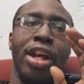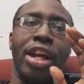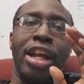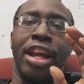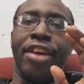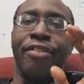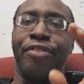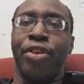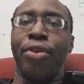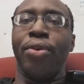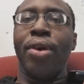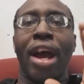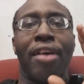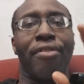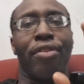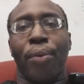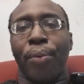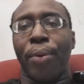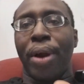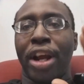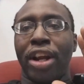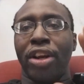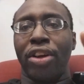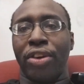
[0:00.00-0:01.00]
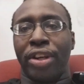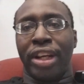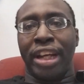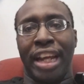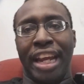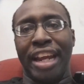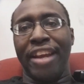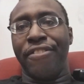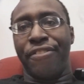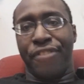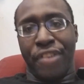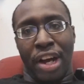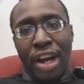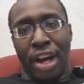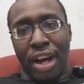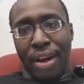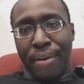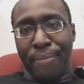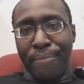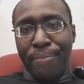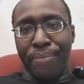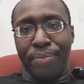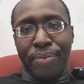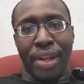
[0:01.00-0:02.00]
If you have a regular key
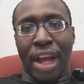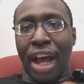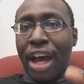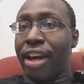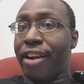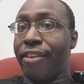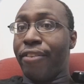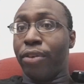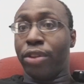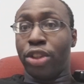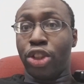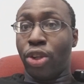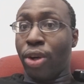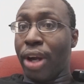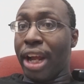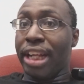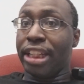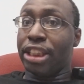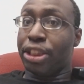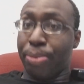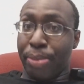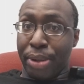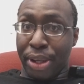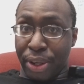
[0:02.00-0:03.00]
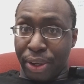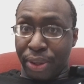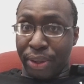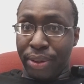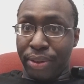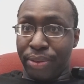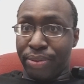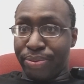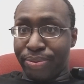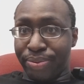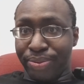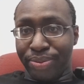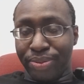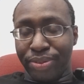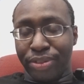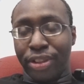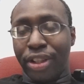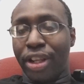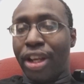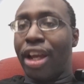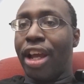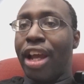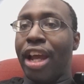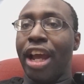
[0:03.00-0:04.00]
fob, not a transmitter,
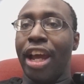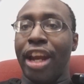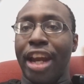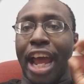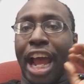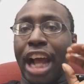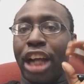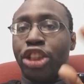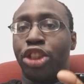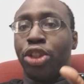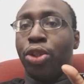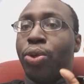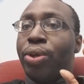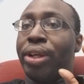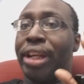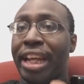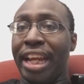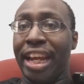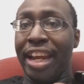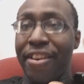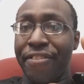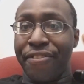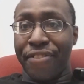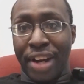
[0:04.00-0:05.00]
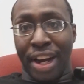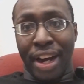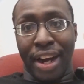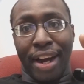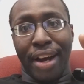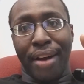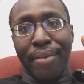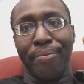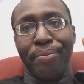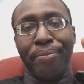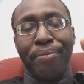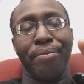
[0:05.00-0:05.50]
an actual key fob,